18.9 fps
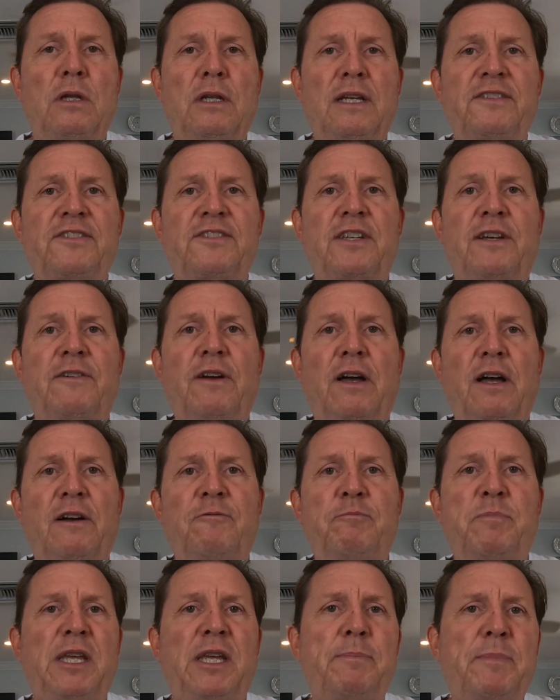list
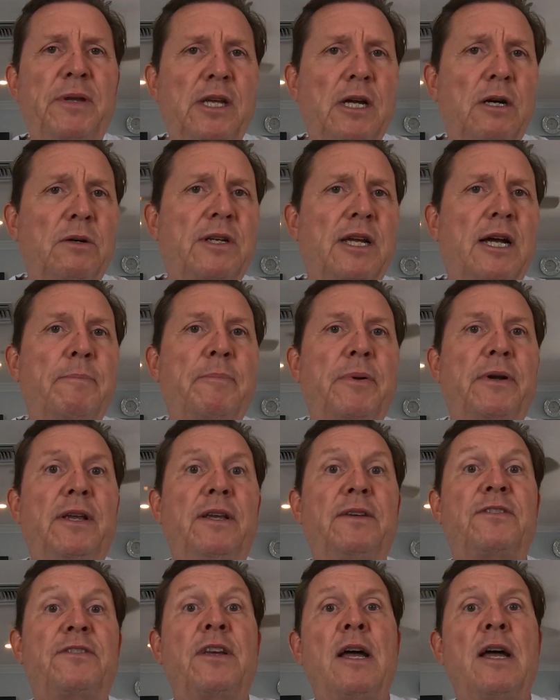of BPO
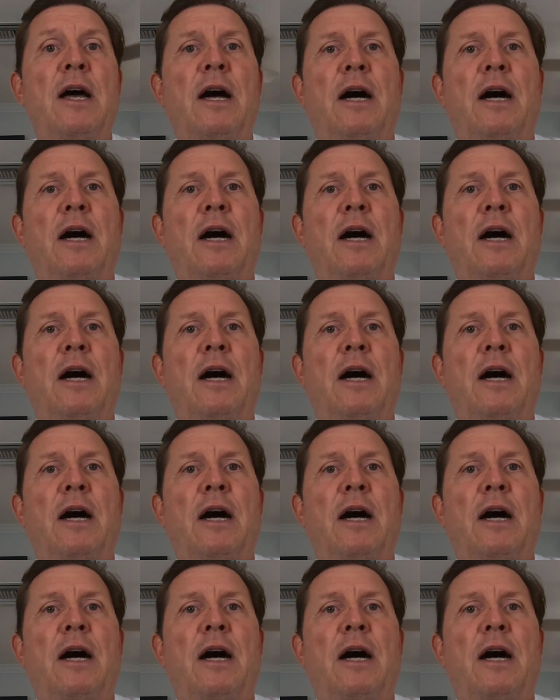companies,